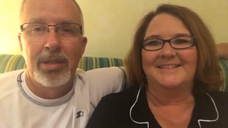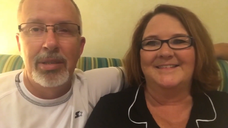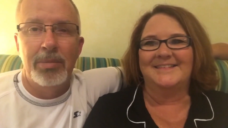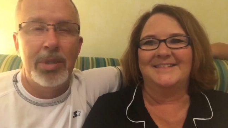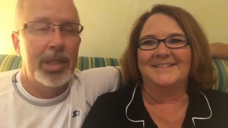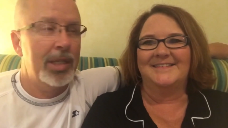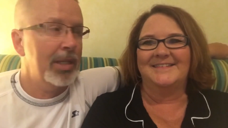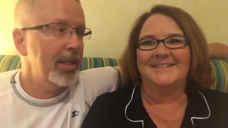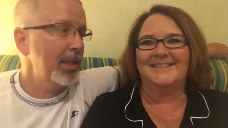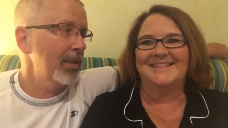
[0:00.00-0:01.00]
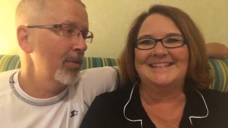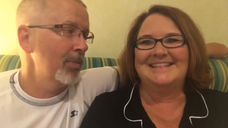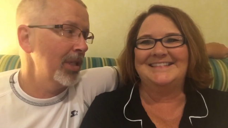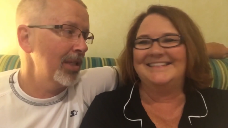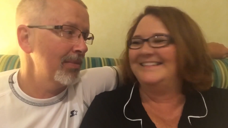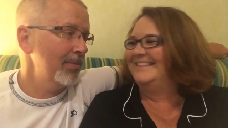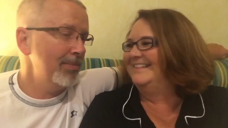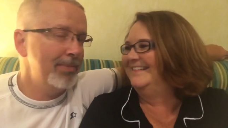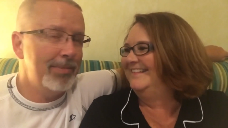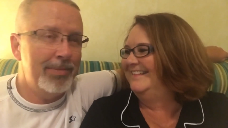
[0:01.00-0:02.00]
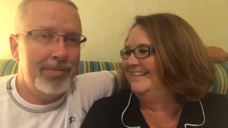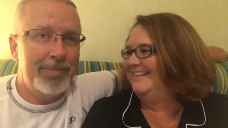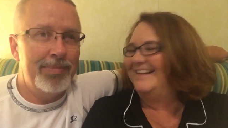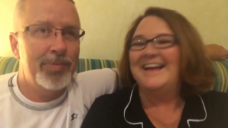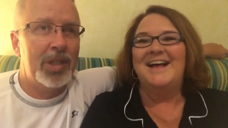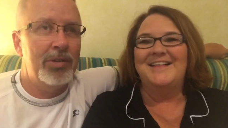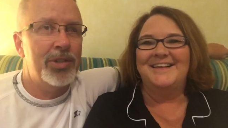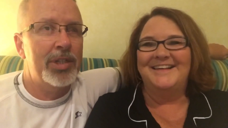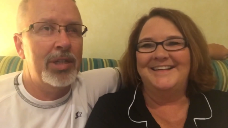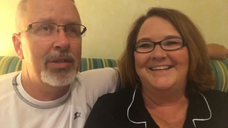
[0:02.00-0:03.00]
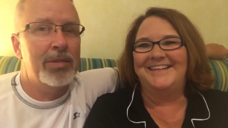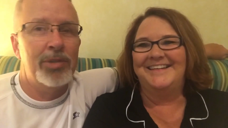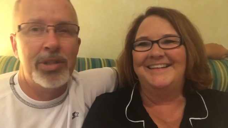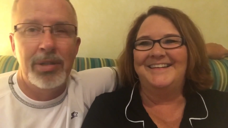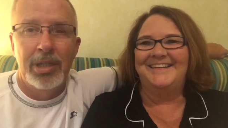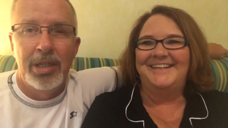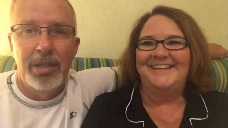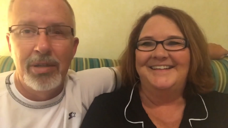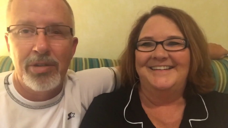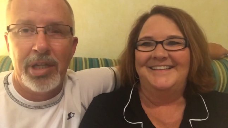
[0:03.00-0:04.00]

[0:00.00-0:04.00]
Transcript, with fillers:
Speaker 1: Man, oh man. I was sitting here, was singing